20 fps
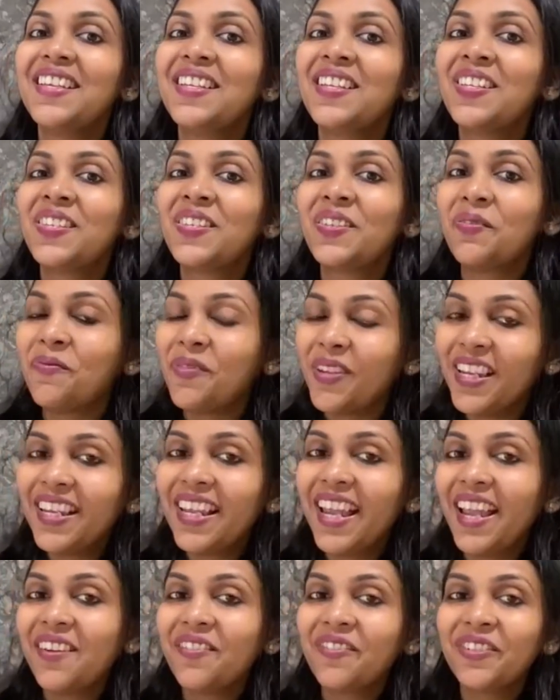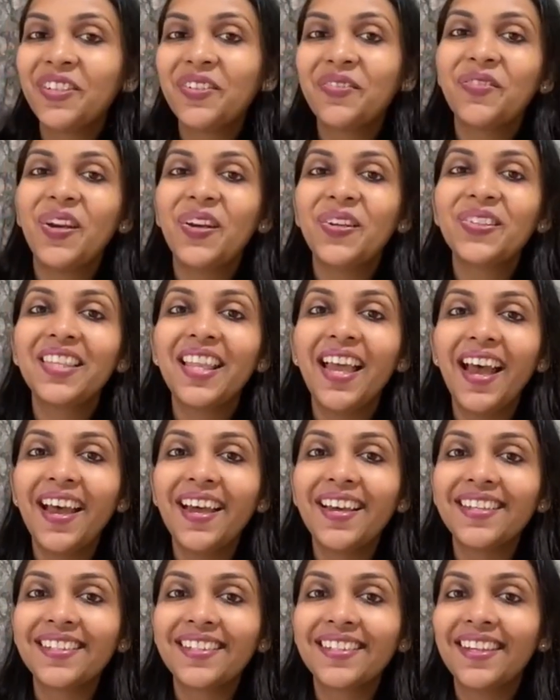So be careful about
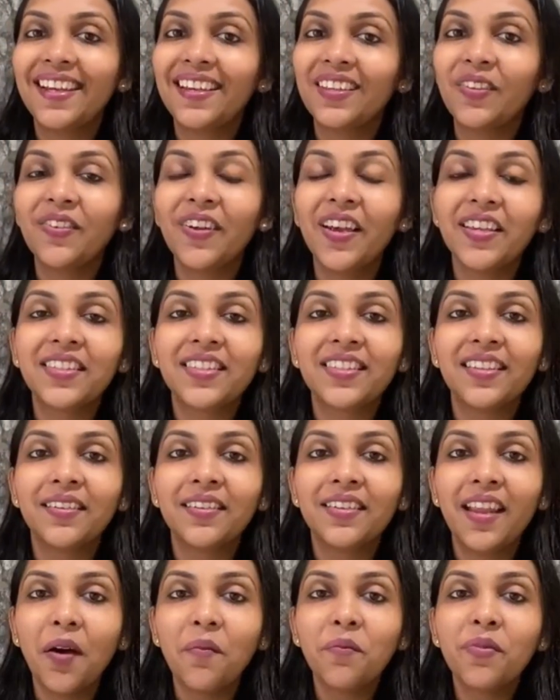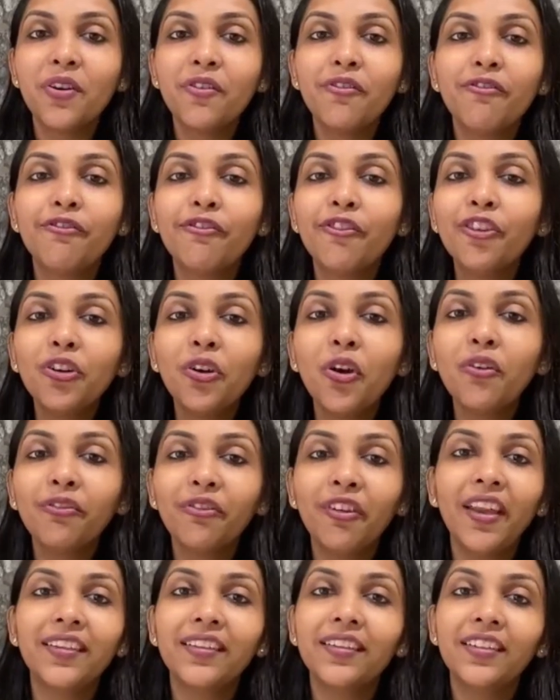that. Otherwise, a number full of
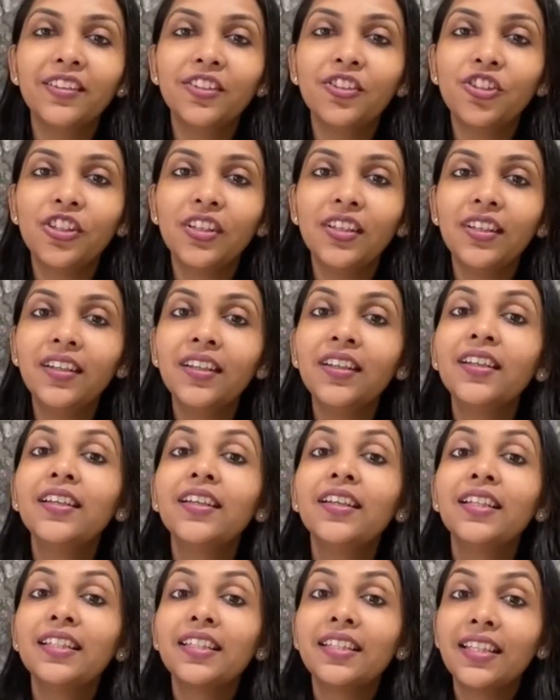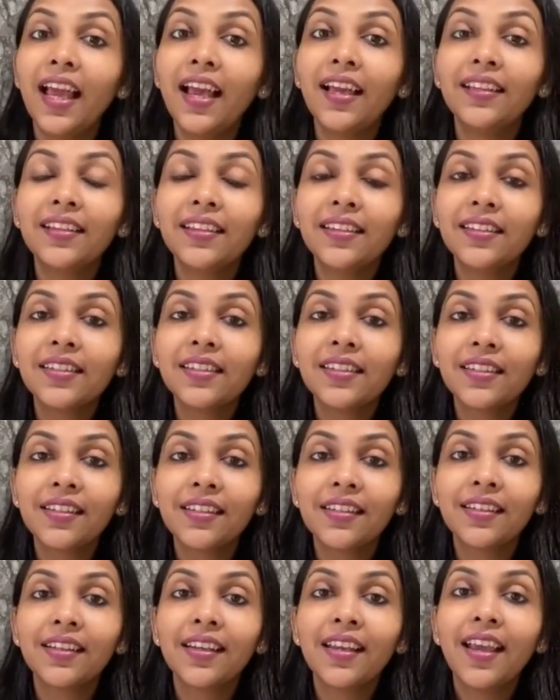energy,
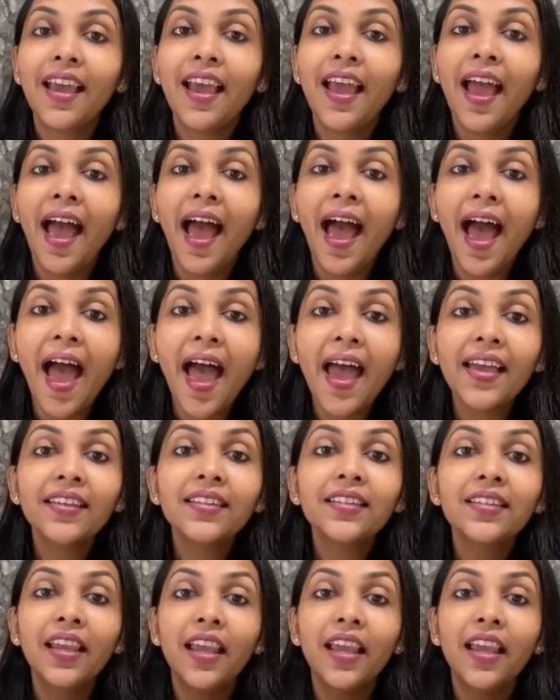talent, and